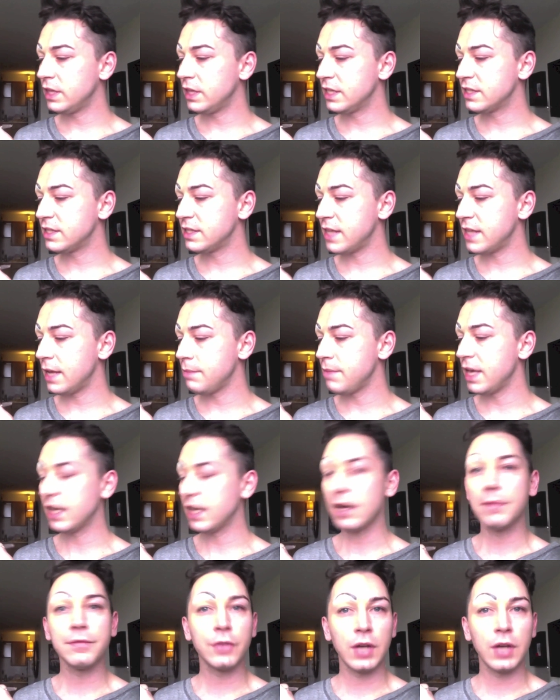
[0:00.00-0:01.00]
This is a
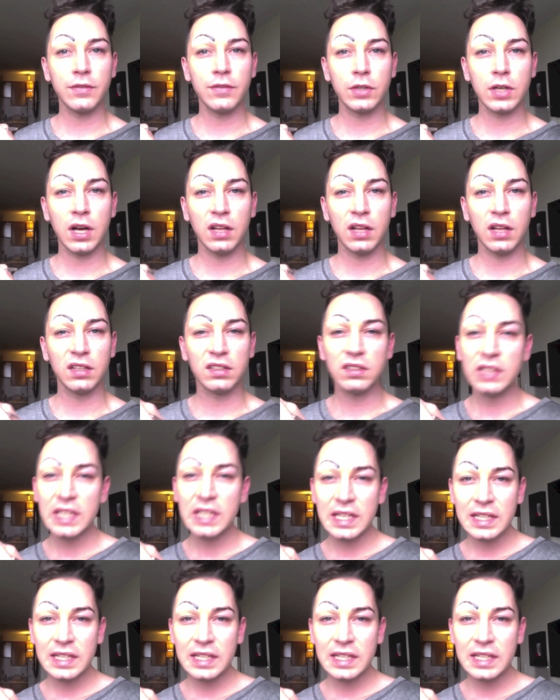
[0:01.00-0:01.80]
Makeup Forever color.